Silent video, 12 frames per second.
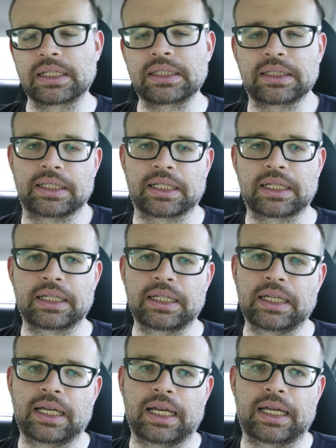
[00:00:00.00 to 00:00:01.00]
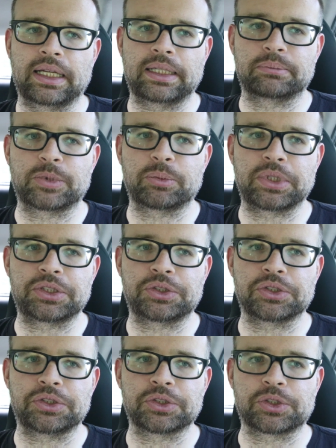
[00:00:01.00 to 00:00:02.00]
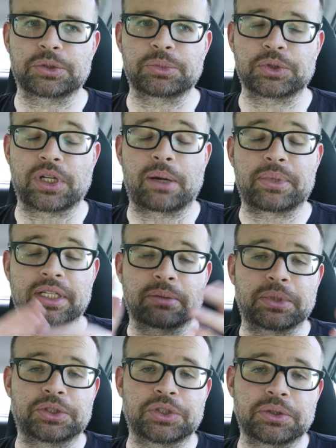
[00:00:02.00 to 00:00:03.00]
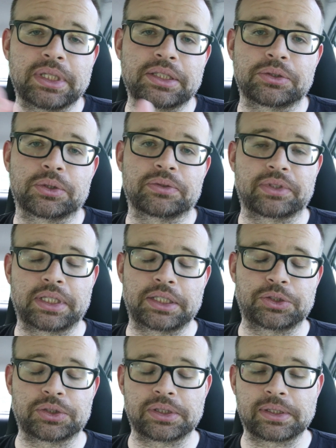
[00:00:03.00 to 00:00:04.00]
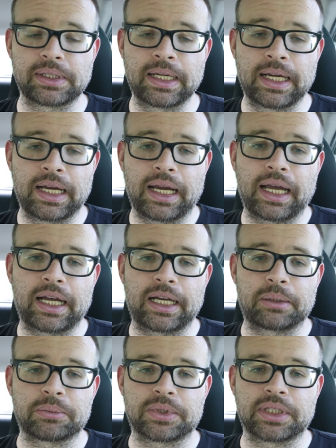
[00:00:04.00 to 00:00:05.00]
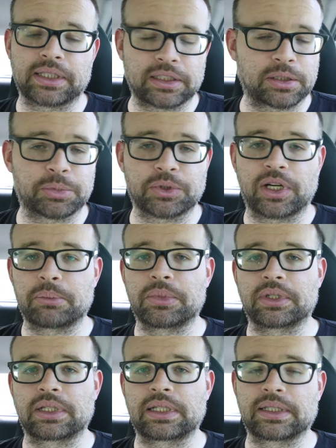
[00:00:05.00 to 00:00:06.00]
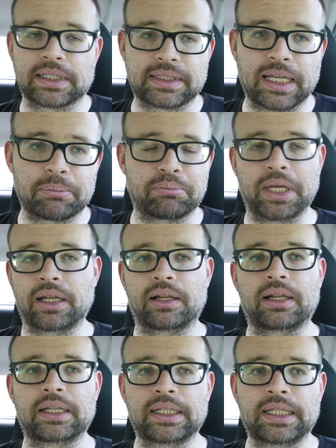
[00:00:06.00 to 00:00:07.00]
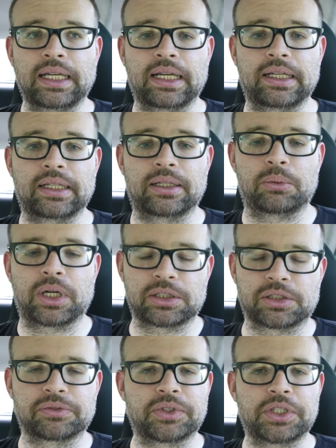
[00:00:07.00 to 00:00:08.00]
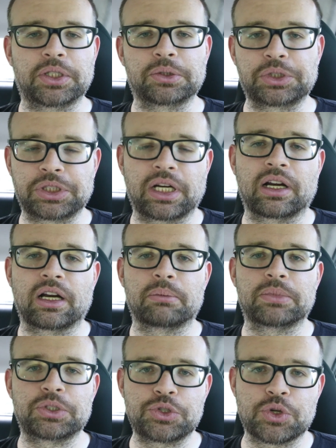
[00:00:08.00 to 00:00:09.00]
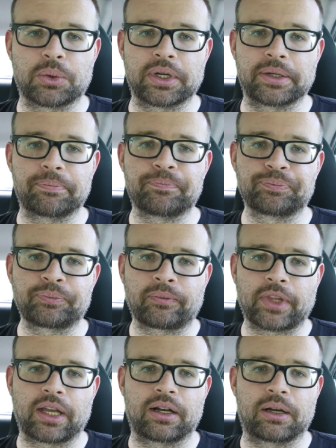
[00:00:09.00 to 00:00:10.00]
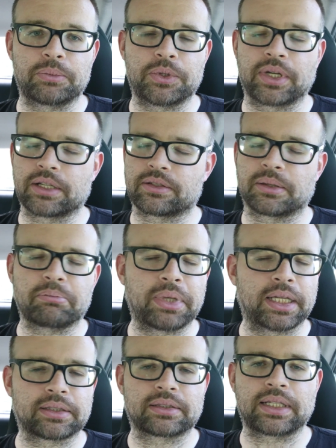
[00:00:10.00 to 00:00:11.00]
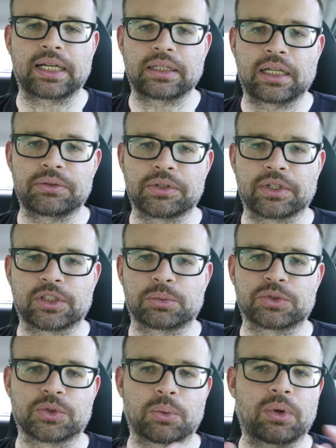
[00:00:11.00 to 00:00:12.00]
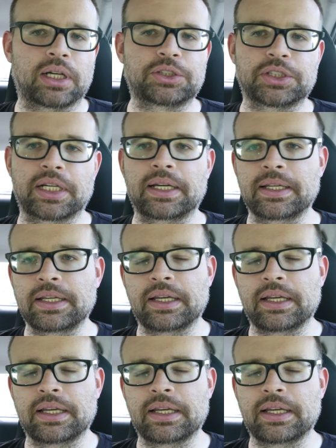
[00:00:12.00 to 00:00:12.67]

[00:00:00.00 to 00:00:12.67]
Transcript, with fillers: click to make sure you're subscribed and to make sure you get the notifications. Click that subscribe button, click that bell, watch the video, share them, enjoy them. You guys are the best. I love you. Thanks so much for watching